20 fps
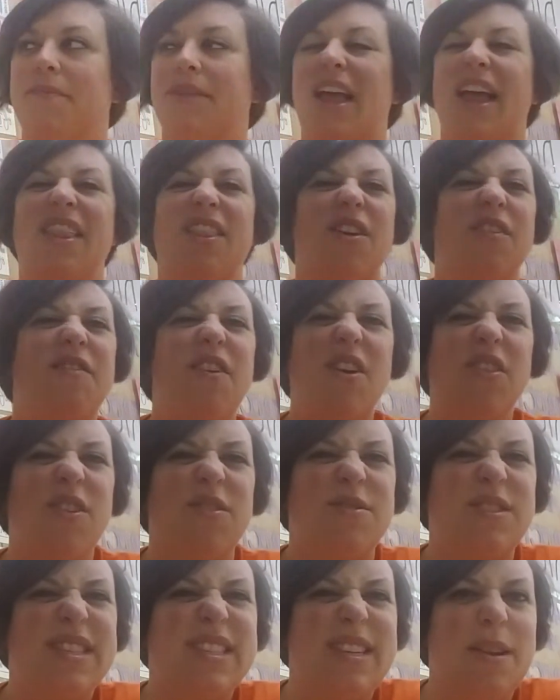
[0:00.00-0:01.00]
I love all
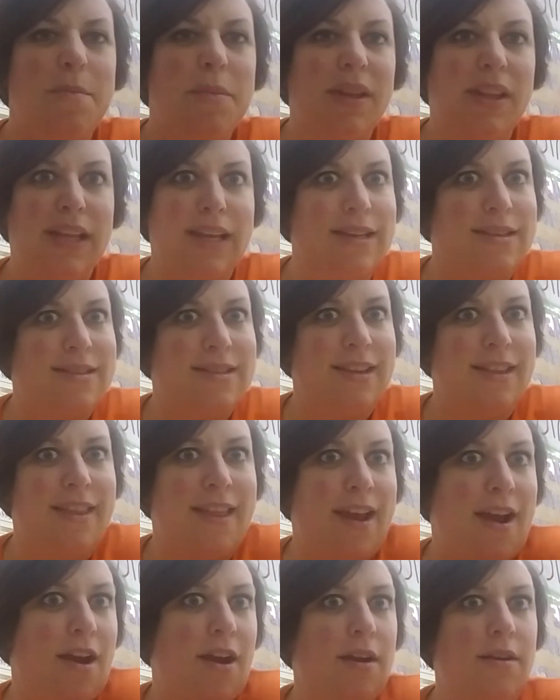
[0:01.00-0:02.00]
those similes in
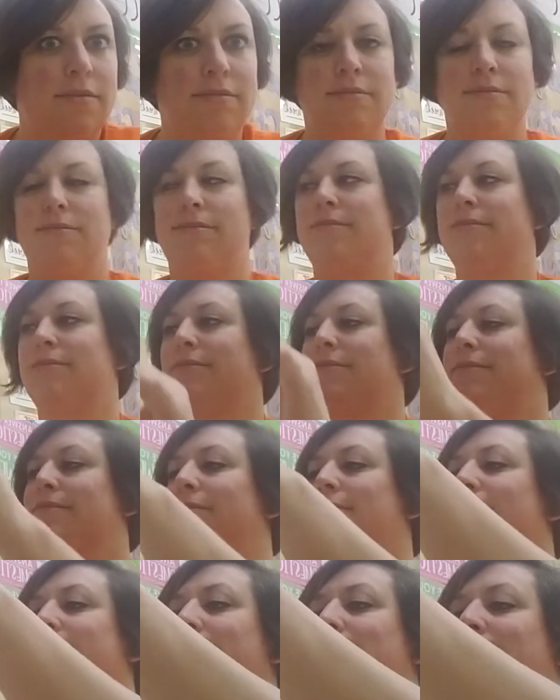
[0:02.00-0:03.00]
there.
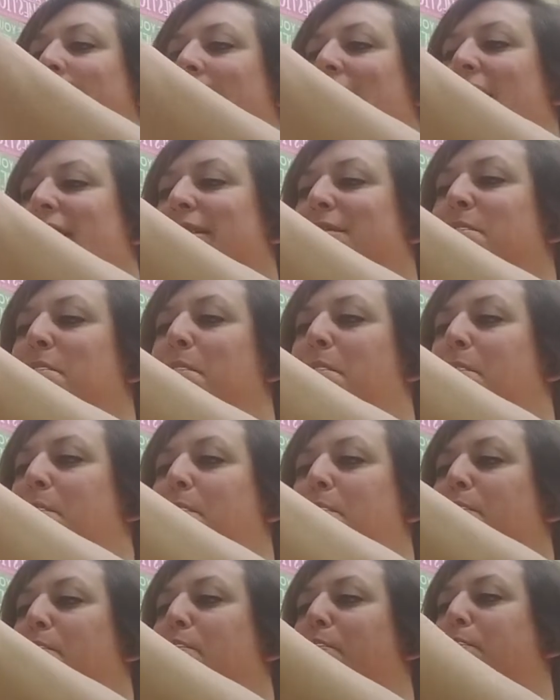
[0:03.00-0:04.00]
As
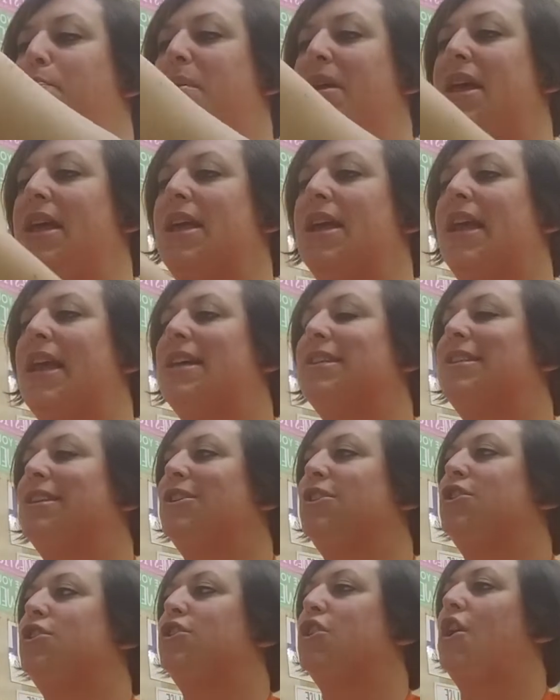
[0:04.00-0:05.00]
big as a
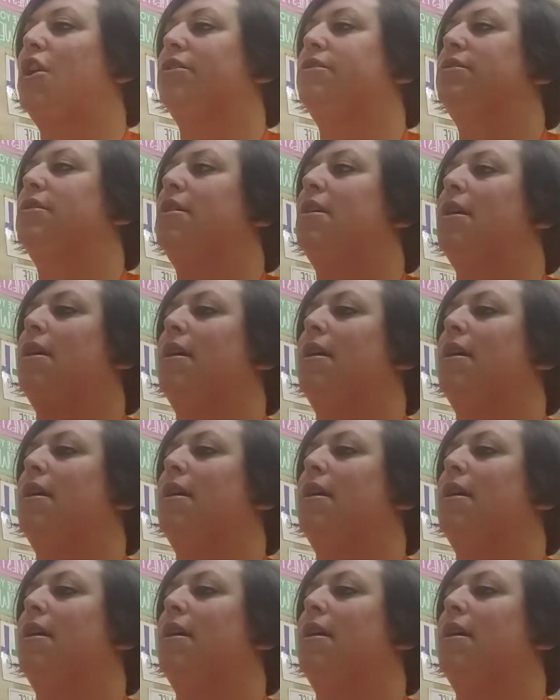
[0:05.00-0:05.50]
saucer.